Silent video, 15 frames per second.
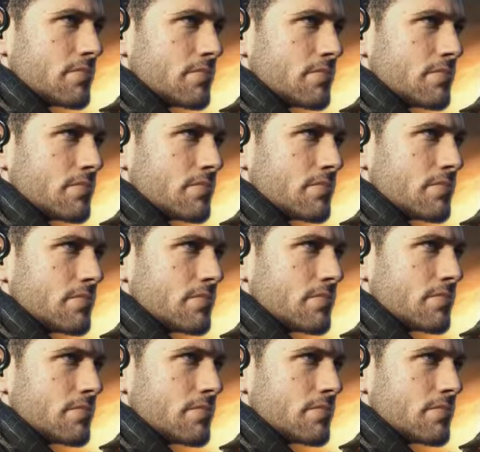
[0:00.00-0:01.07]

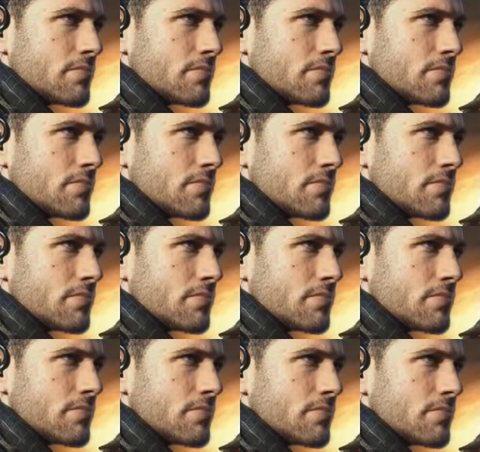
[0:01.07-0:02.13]

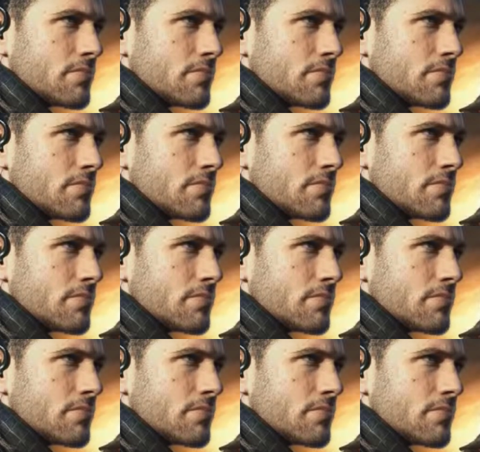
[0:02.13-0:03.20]

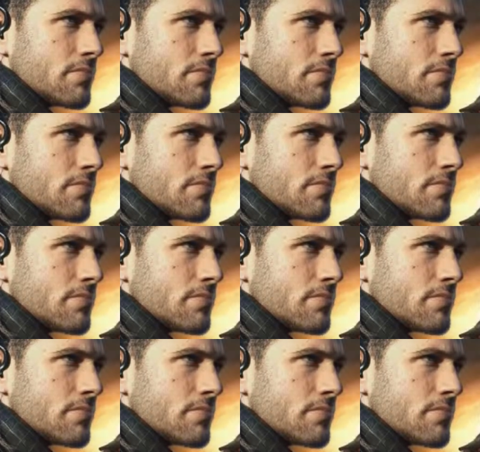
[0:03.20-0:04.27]

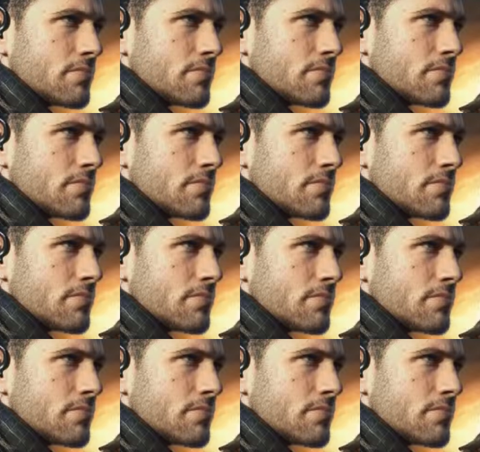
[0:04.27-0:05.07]
The person shown says nothing.